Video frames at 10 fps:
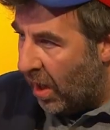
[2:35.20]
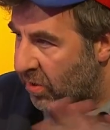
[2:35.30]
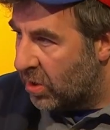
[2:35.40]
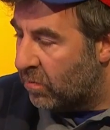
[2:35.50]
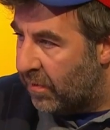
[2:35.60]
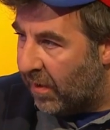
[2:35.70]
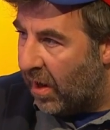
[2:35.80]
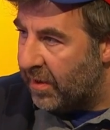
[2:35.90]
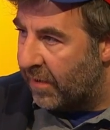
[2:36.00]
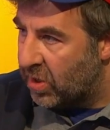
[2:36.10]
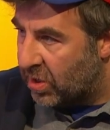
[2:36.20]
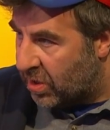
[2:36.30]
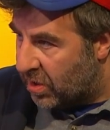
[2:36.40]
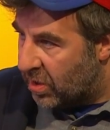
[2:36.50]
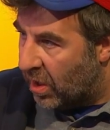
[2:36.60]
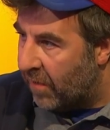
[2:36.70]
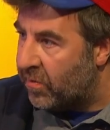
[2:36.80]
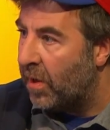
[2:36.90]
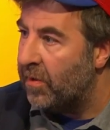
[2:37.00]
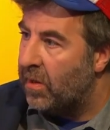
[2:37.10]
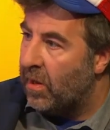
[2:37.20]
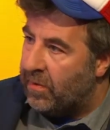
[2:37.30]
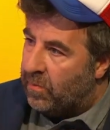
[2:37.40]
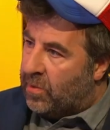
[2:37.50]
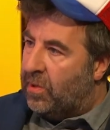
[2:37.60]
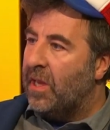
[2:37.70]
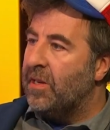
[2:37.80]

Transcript: I've just revised. I've just revised. I've gone uh, through the